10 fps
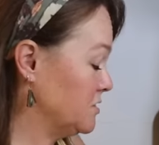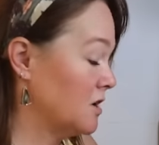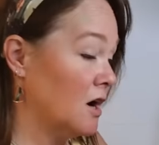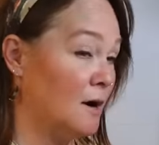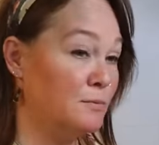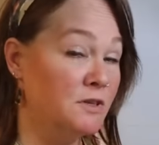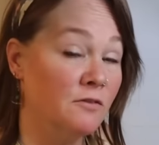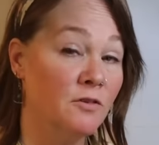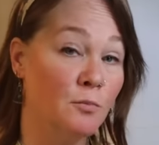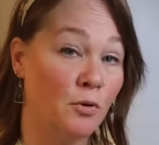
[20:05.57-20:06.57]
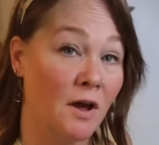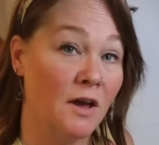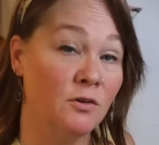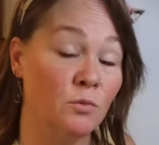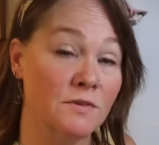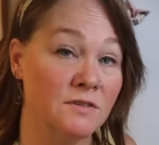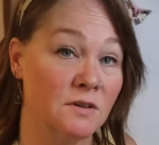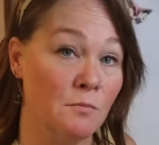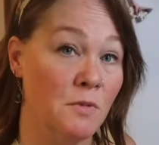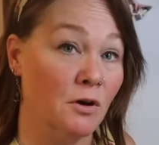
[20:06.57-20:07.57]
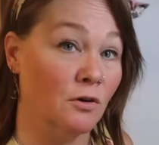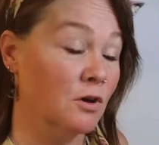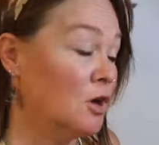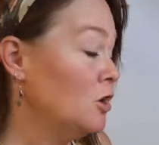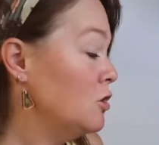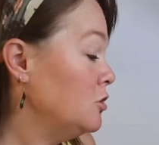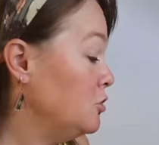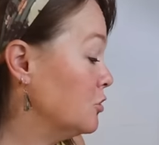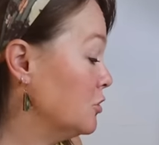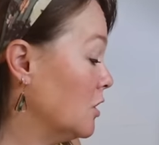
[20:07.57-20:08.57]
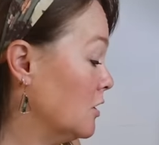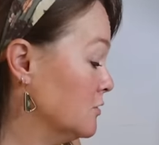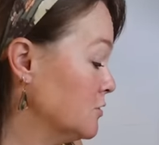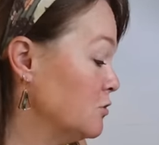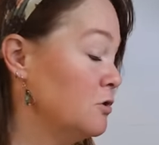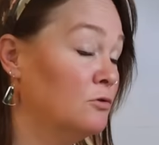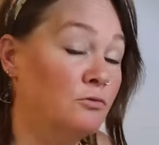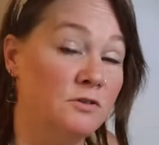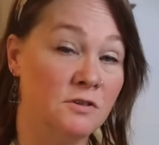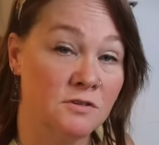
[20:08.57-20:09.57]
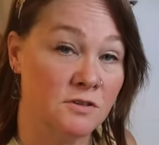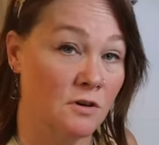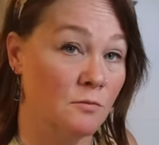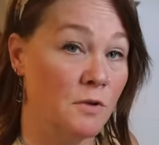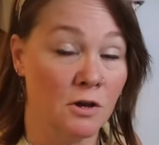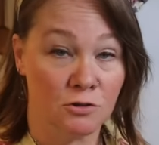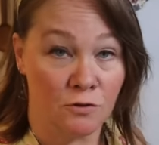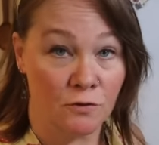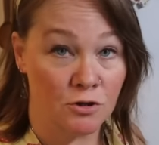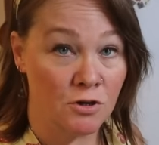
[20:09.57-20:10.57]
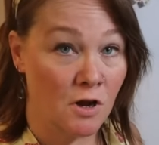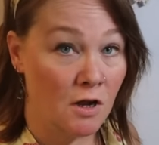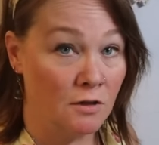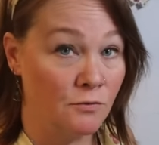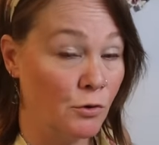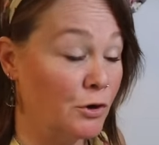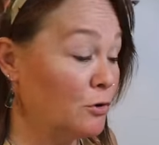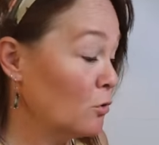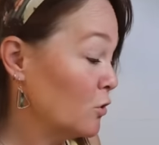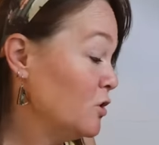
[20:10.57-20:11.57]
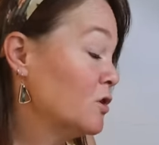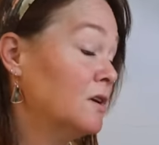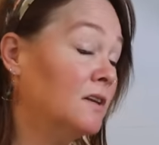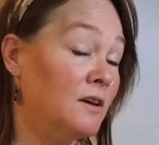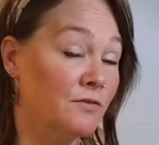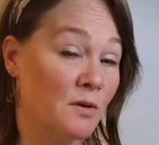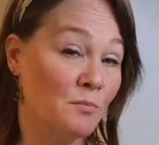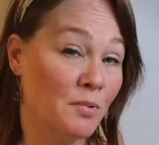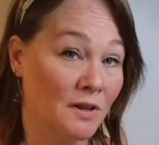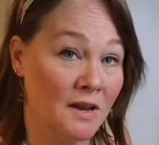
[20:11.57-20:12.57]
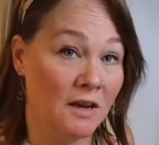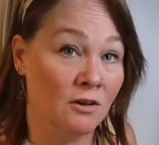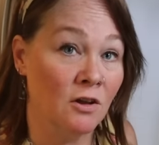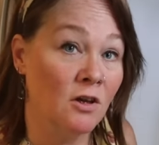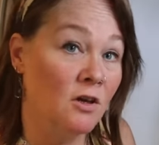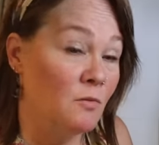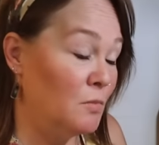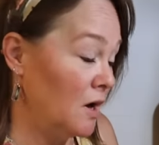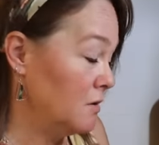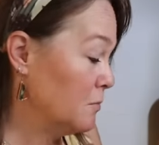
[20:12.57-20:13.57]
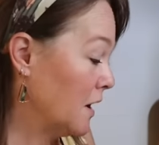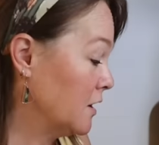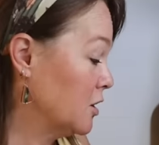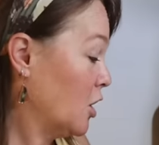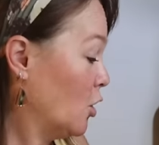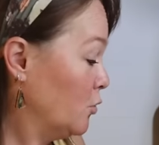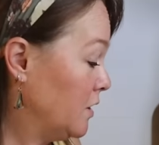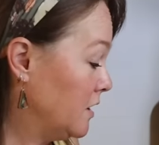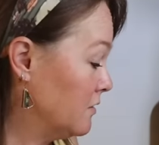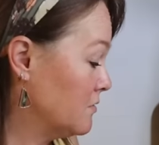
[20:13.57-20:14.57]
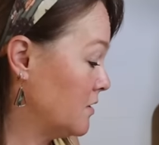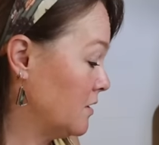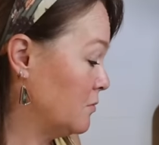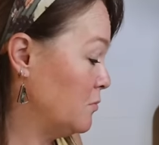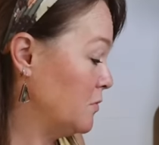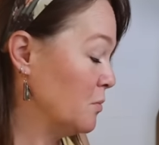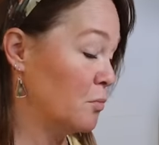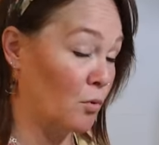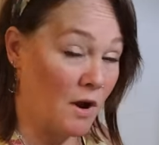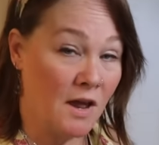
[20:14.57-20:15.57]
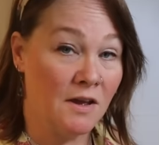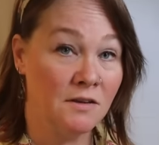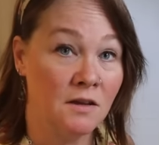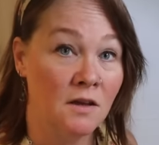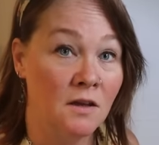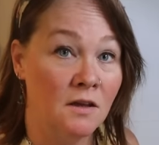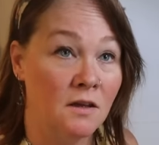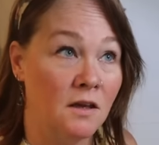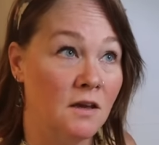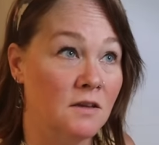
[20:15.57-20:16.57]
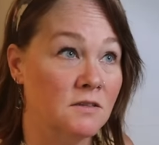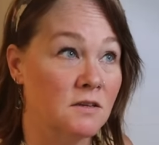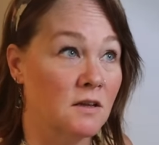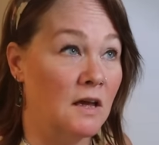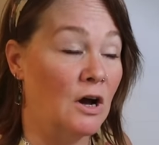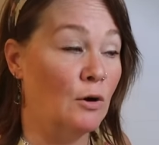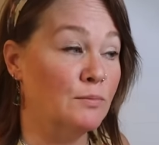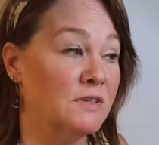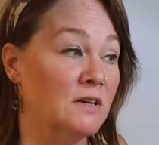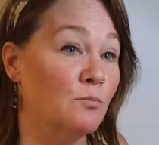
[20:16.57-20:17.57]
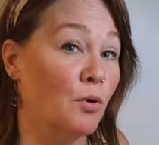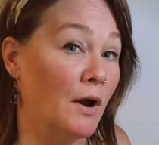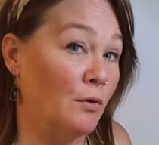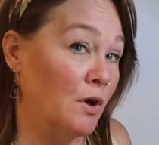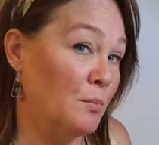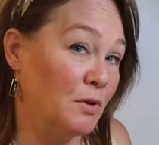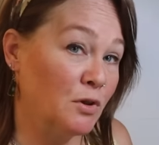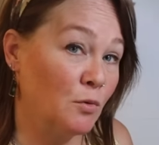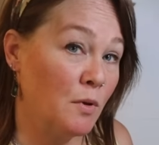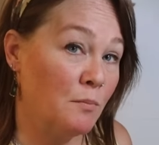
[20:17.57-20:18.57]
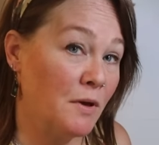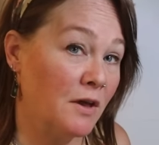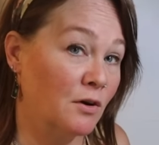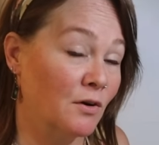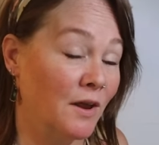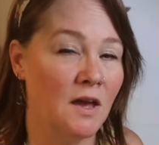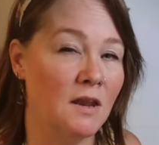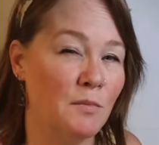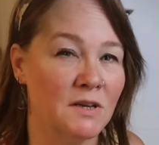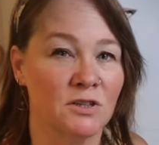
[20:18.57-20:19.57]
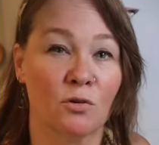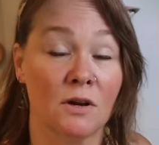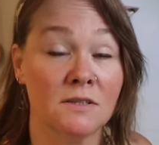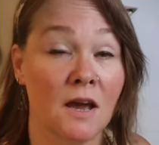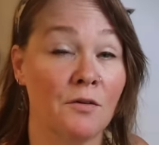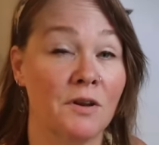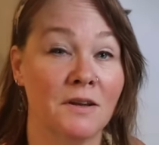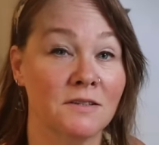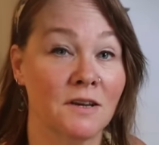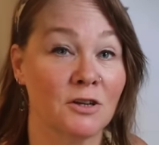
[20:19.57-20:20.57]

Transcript: the tops of the bread with some milk. You could also use some extra virgin olive oil, or you could leave them plain. But by coating the, the bread, it helps it brown up a little bit better, and it makes the crust have a nice